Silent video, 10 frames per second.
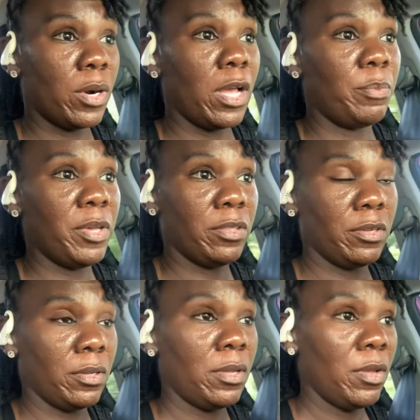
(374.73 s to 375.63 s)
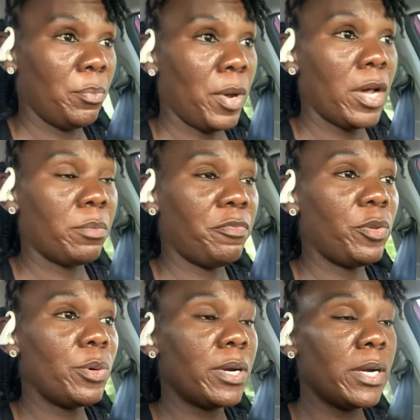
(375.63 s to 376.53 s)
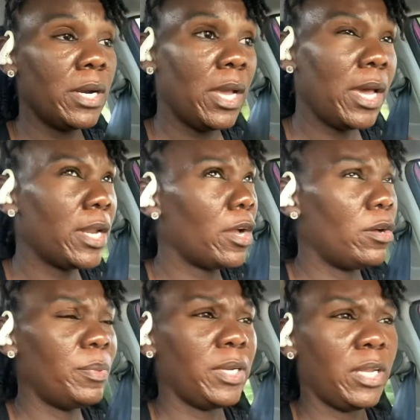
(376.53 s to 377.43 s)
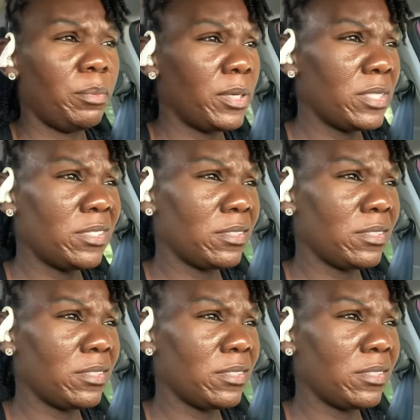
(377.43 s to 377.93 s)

I'll be on the bottom floor. And I hope my neighbors,